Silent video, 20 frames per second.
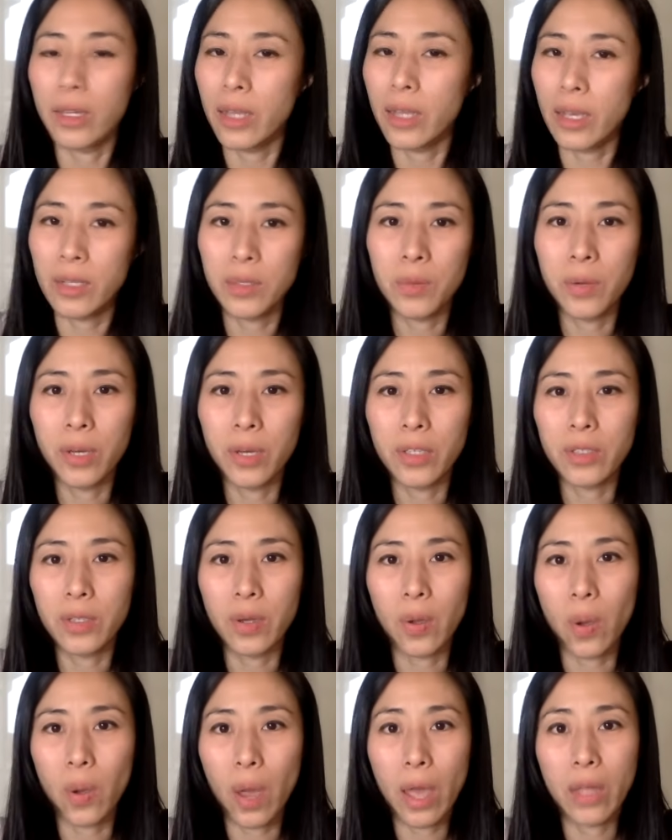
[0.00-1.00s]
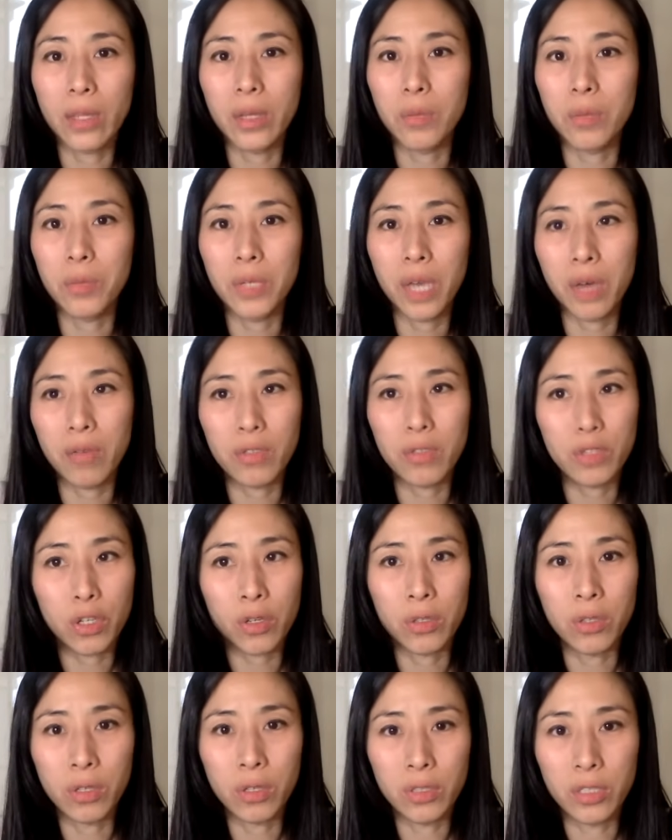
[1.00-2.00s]
anyway. So, and then we haven't
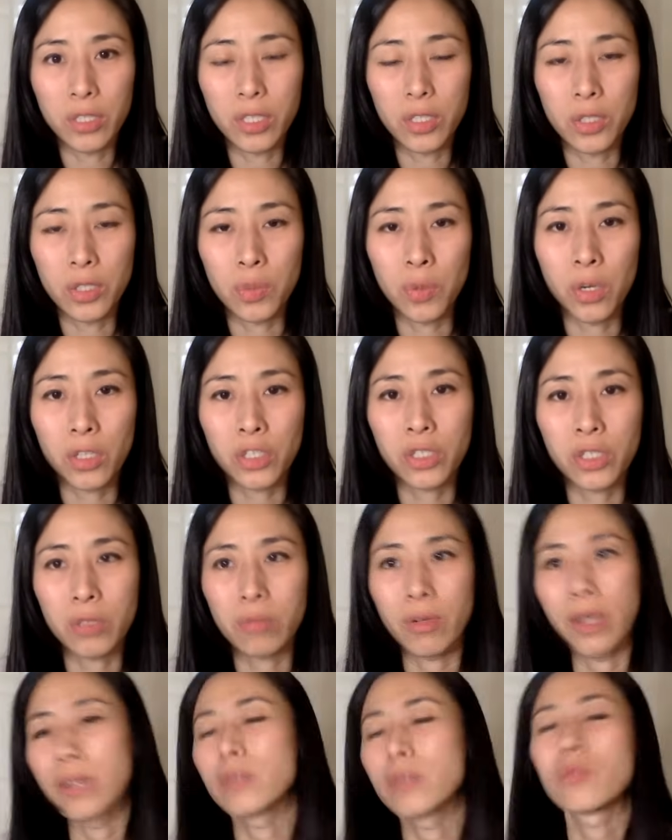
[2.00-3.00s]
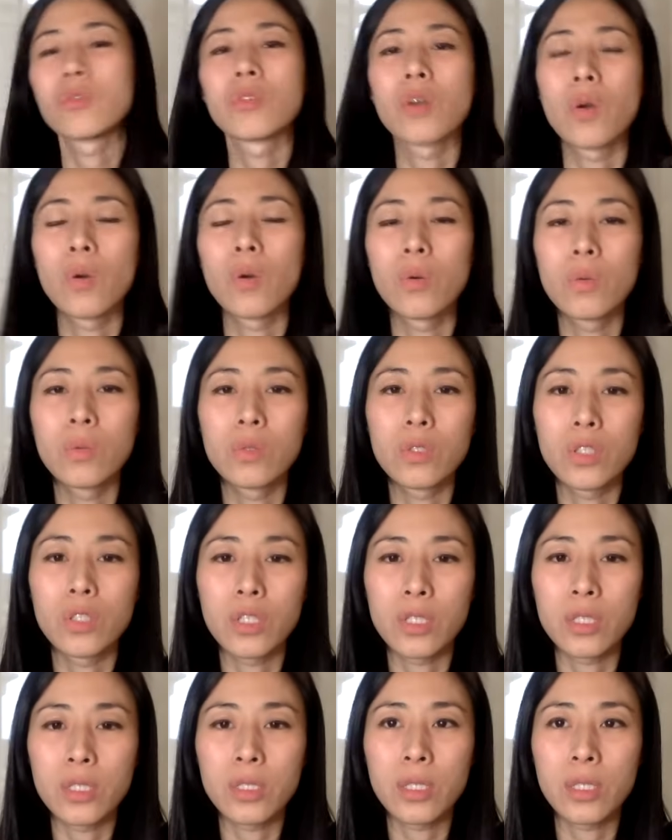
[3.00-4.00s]
turned on the dishwasher, right? So
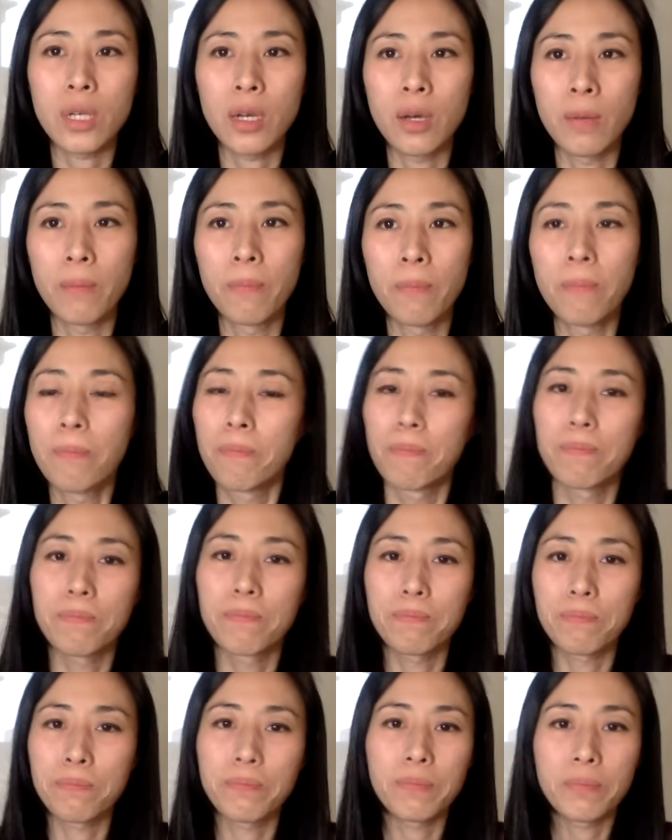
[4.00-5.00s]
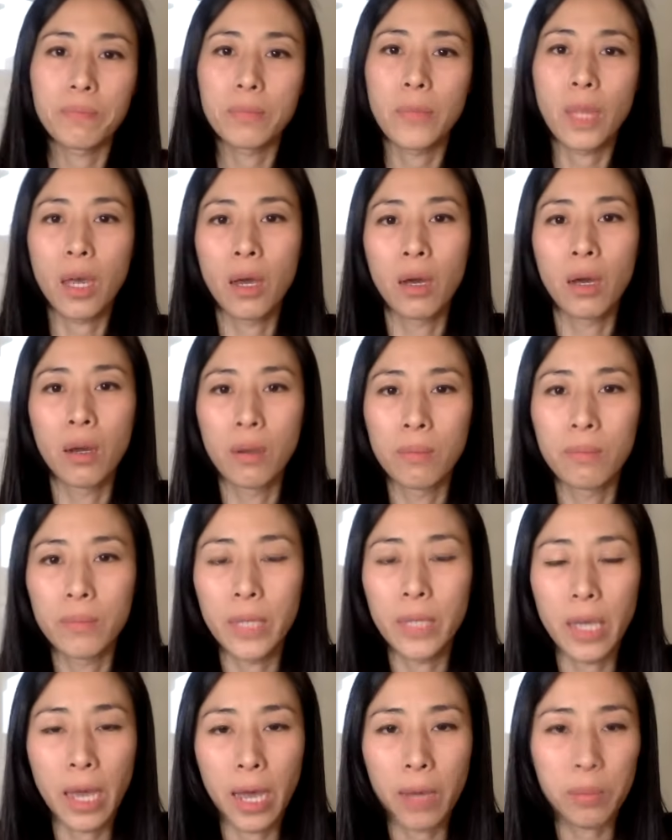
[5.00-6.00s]
just
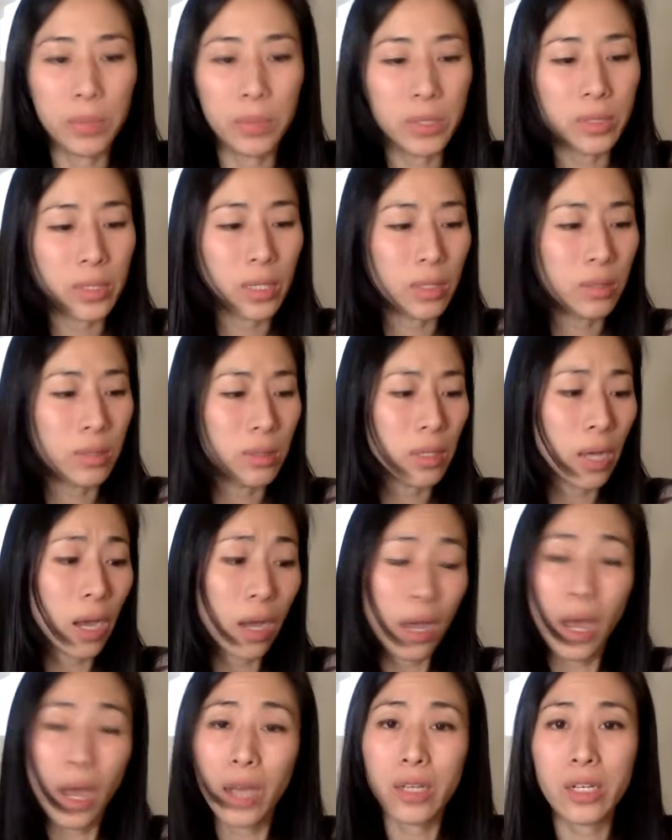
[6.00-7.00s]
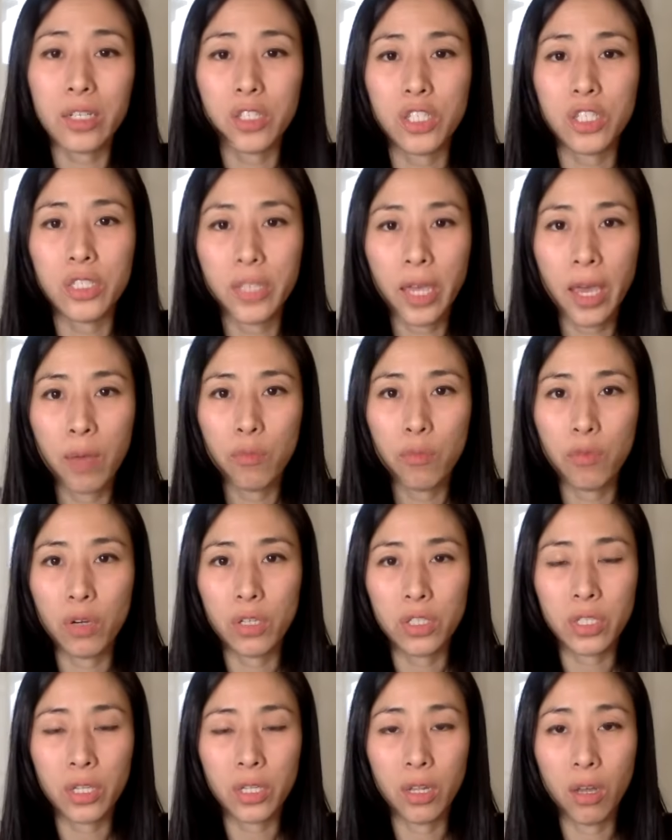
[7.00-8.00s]
it happens. And I actually hand
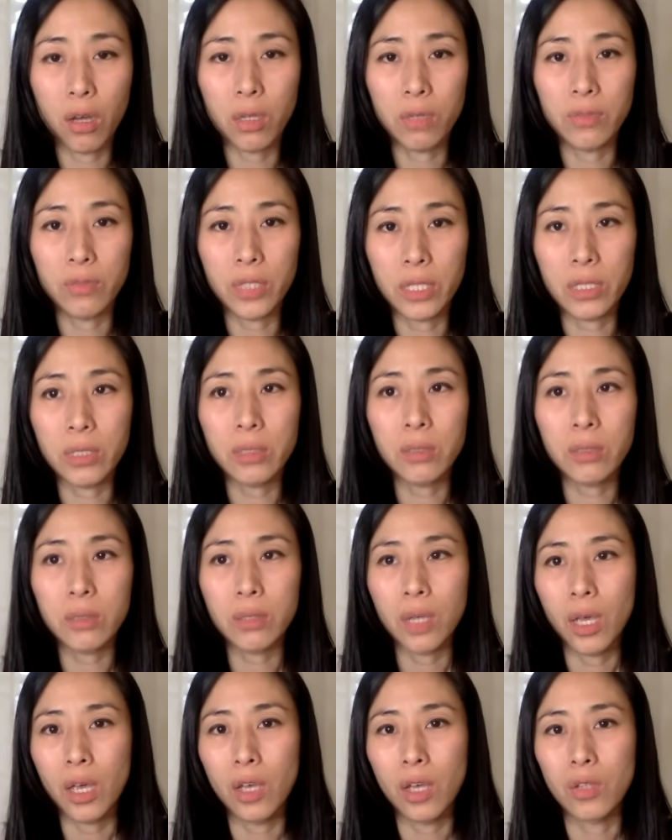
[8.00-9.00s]
wash a lot of these.